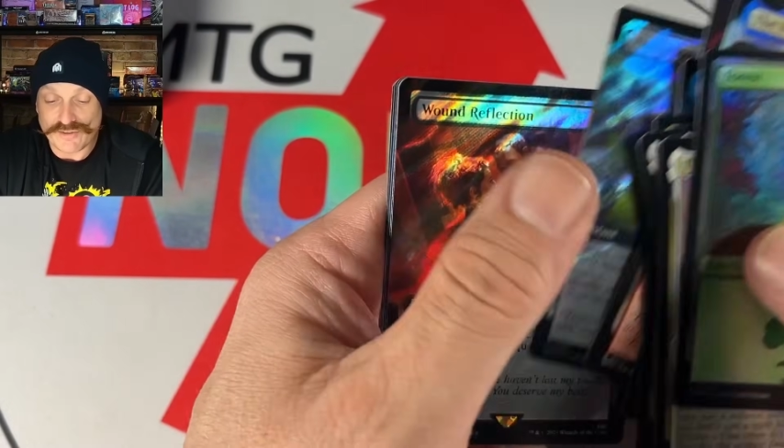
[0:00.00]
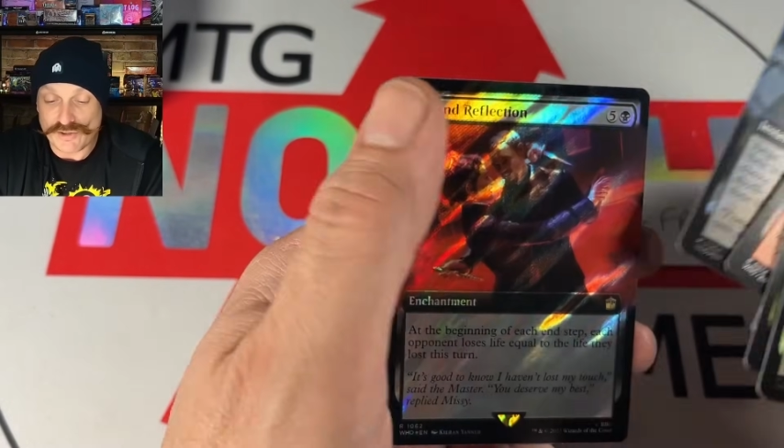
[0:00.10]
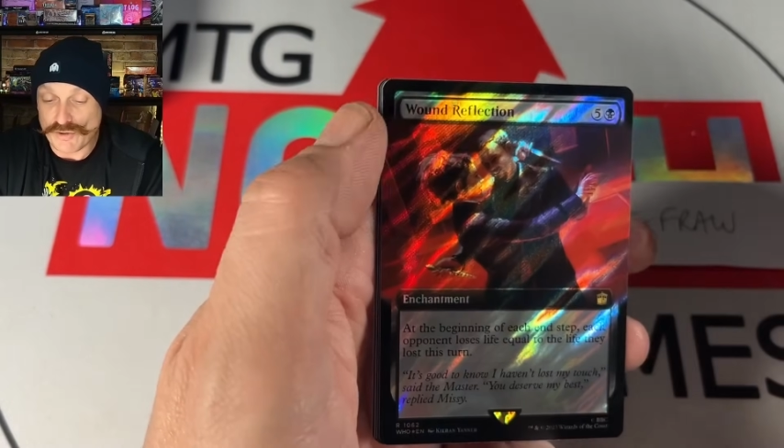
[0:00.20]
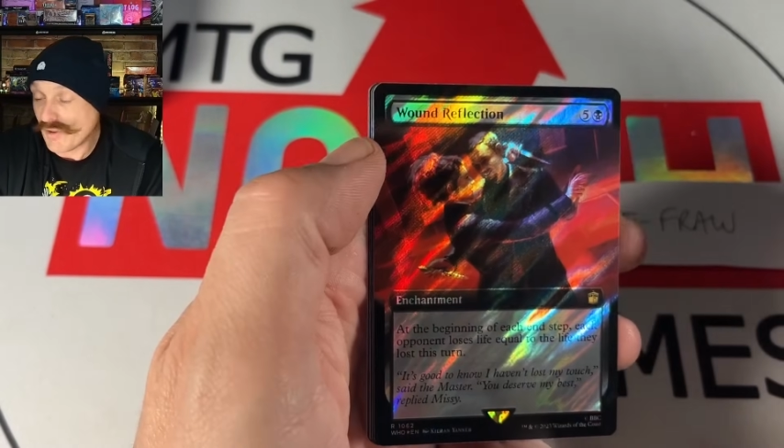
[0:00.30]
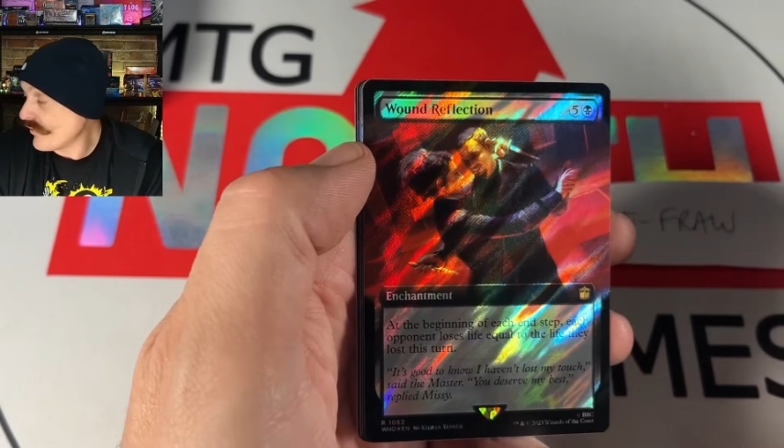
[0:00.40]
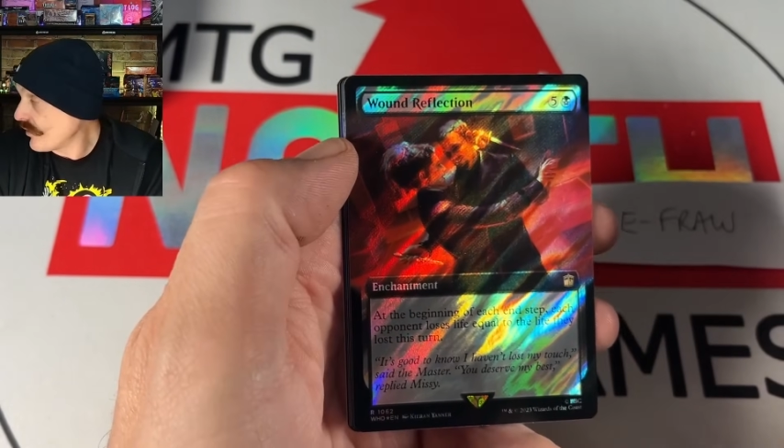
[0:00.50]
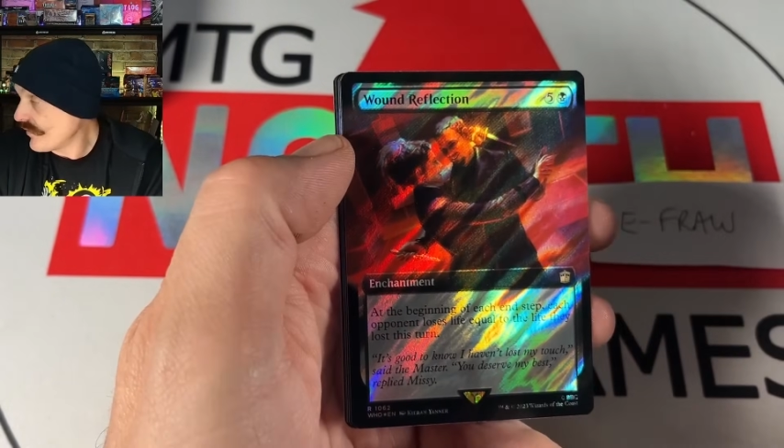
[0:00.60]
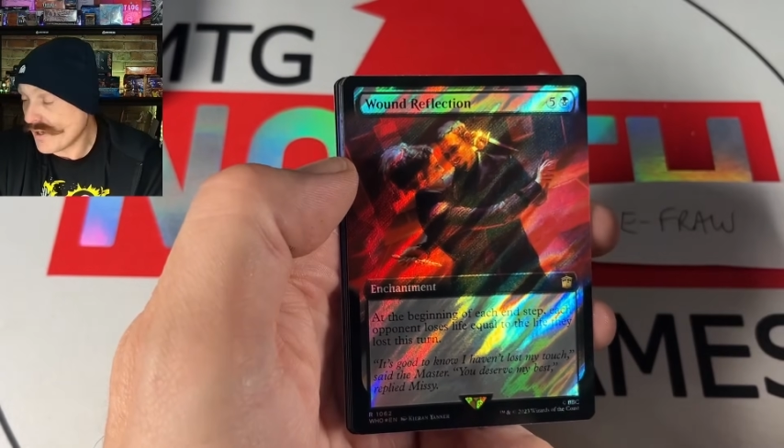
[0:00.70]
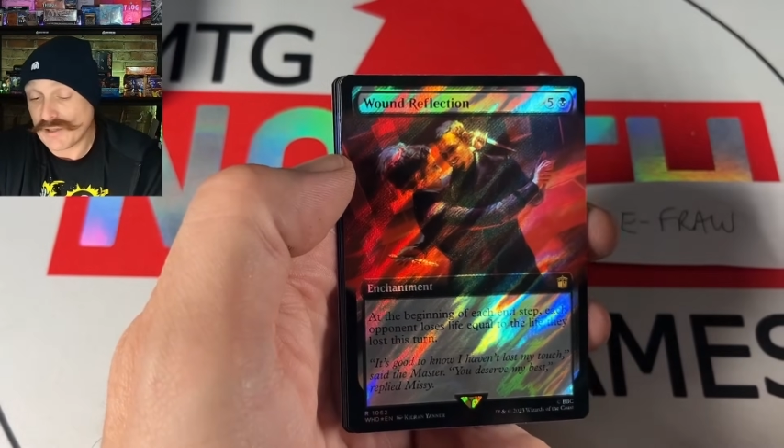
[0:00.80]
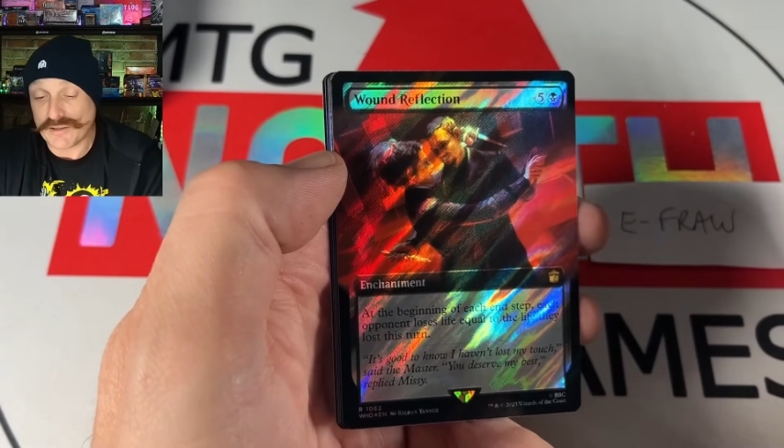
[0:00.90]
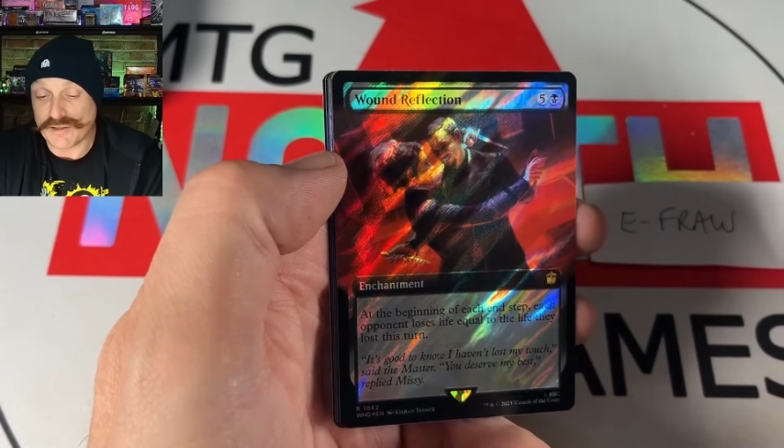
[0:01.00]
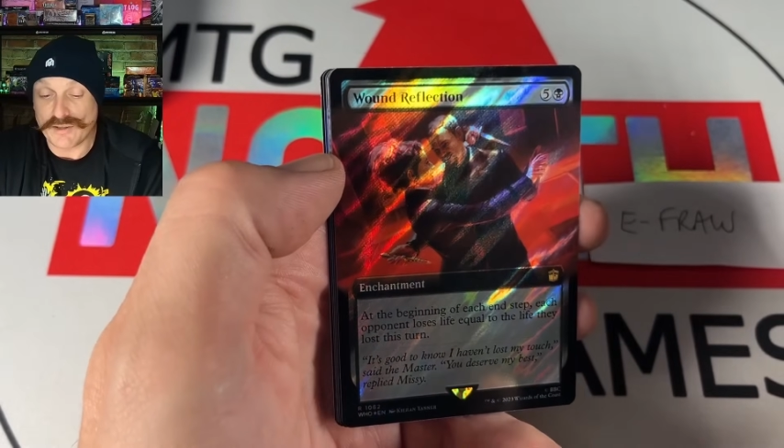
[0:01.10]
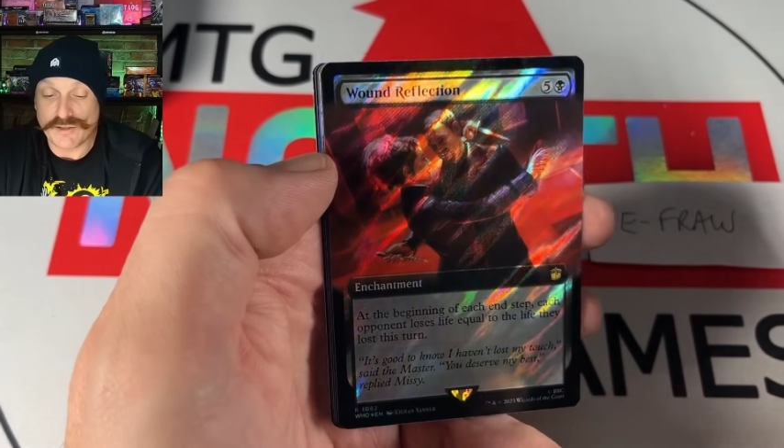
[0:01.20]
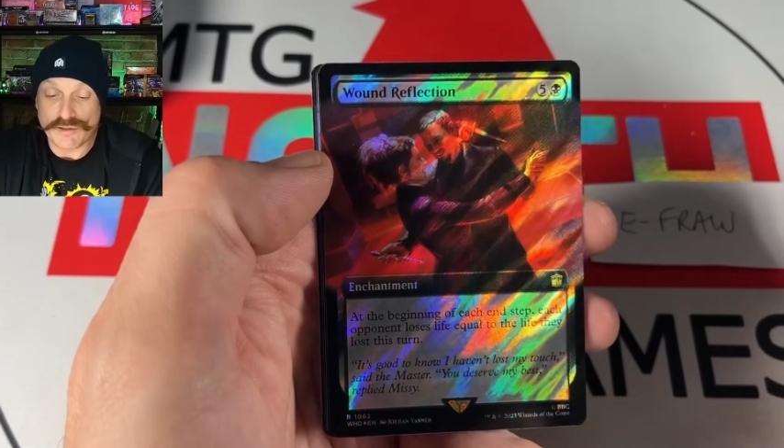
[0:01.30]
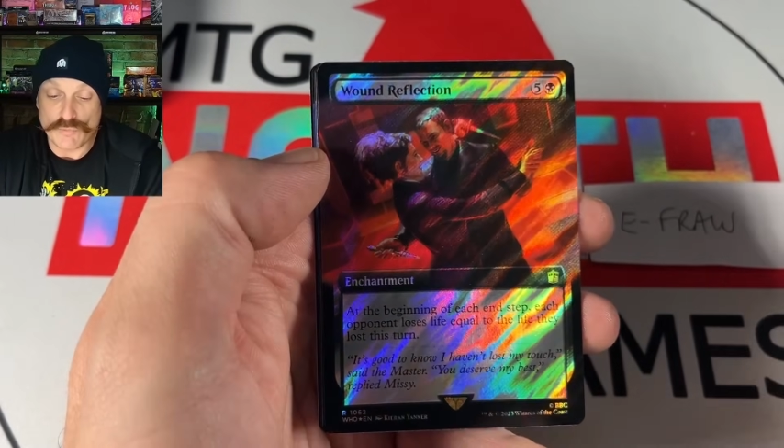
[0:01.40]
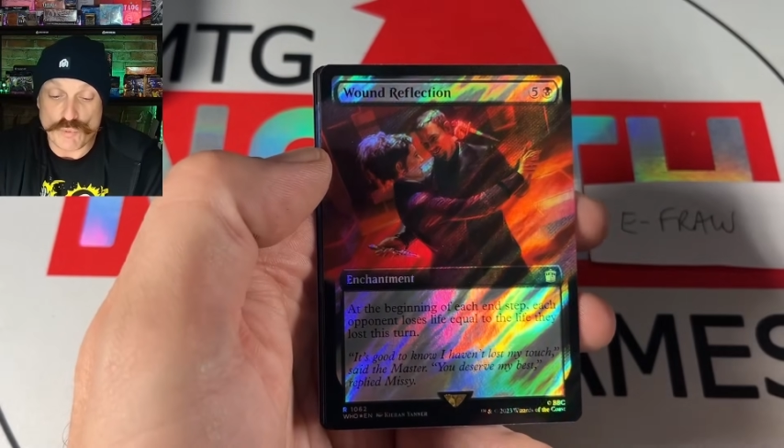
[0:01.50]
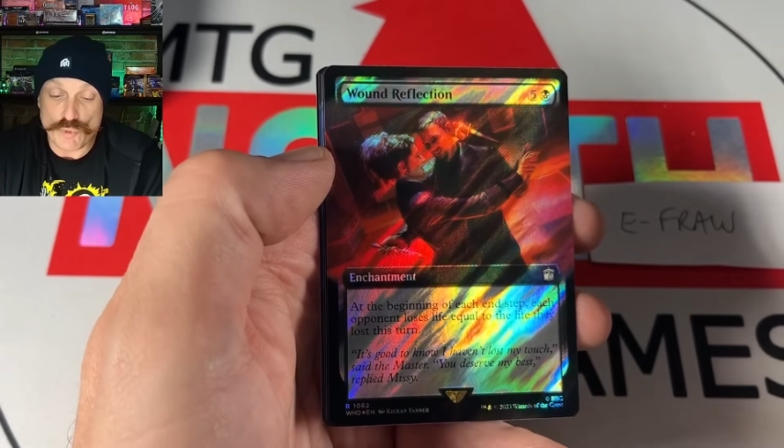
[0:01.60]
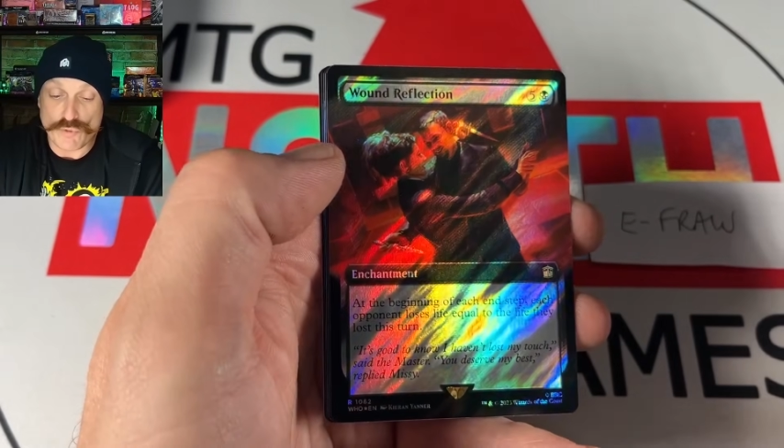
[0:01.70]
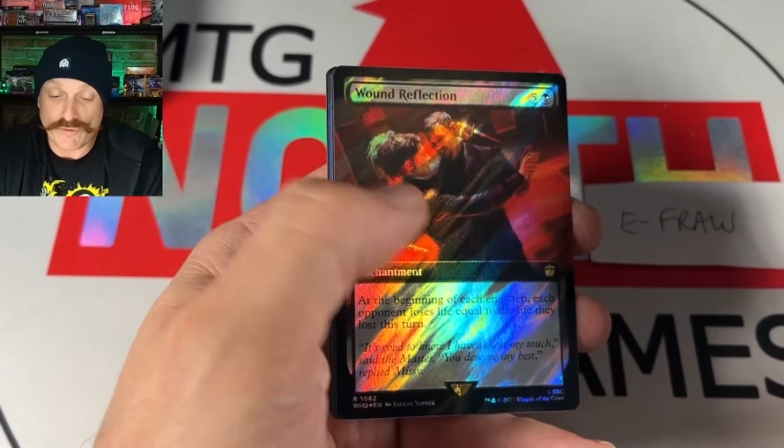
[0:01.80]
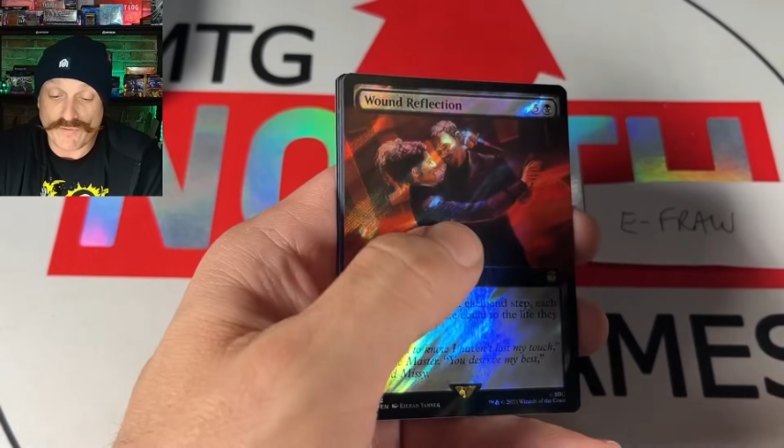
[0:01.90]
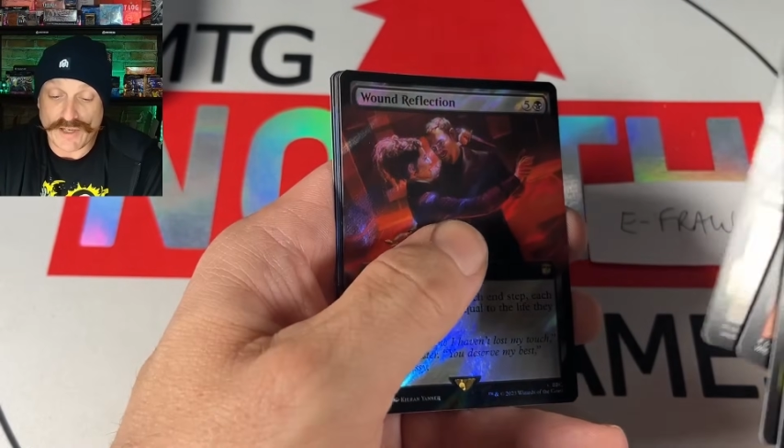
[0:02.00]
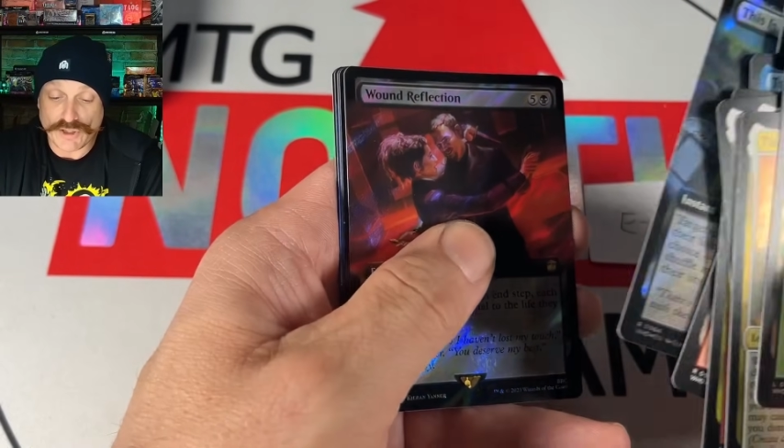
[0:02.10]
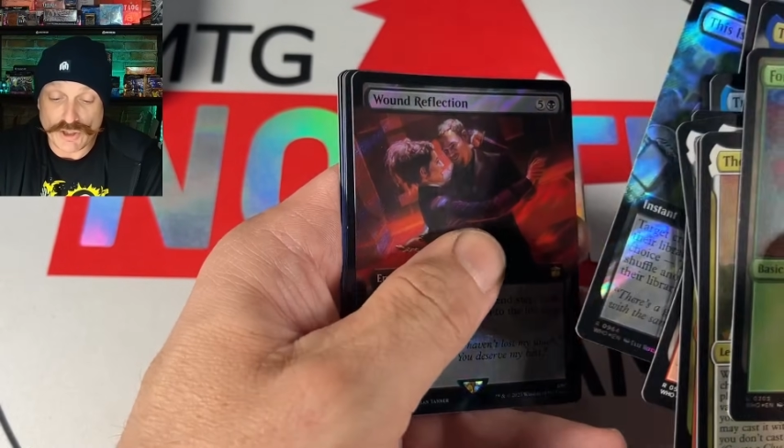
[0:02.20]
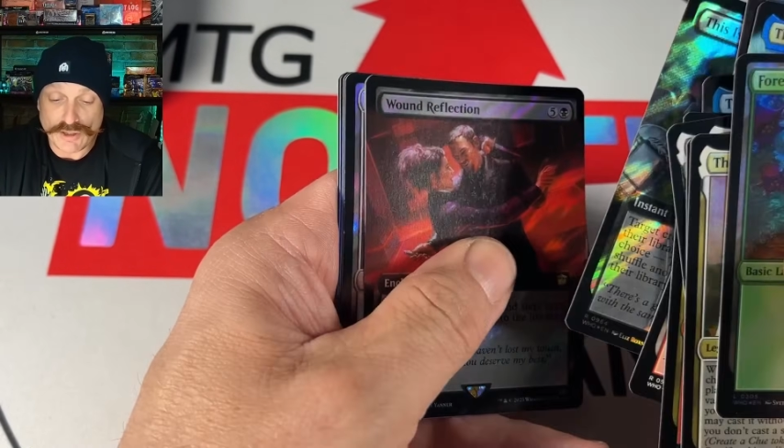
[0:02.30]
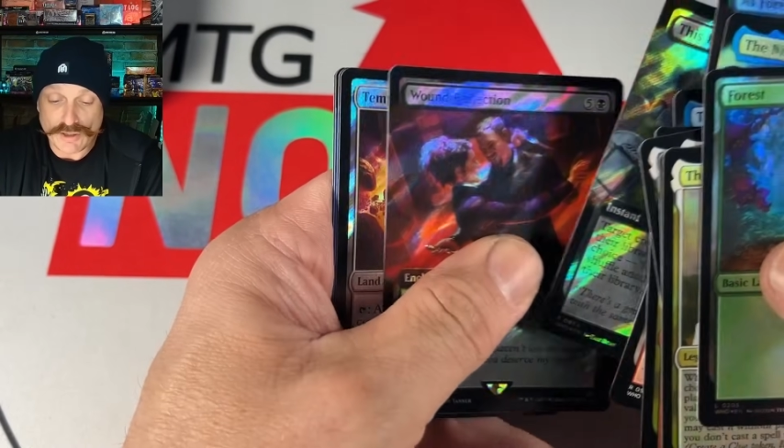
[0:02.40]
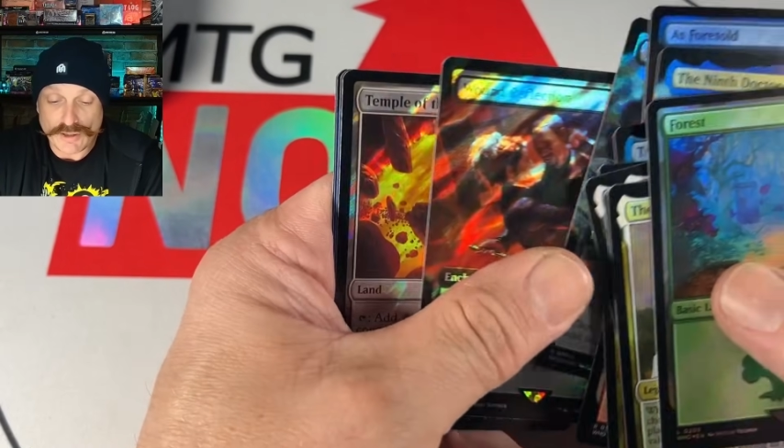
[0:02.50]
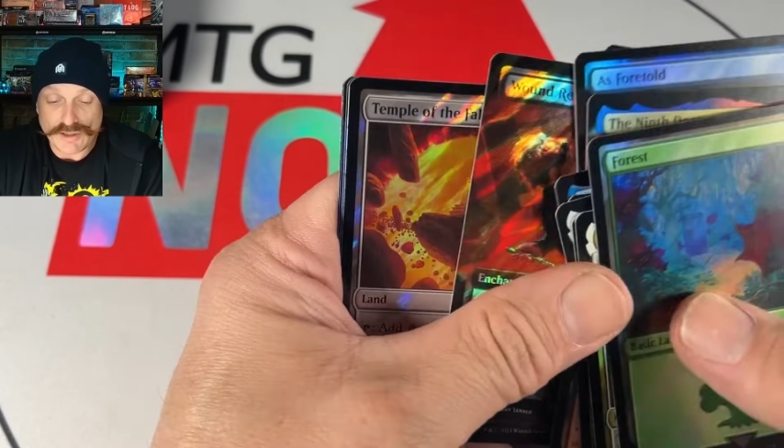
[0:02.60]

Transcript: Do you know that for a fact? Wound Reflection.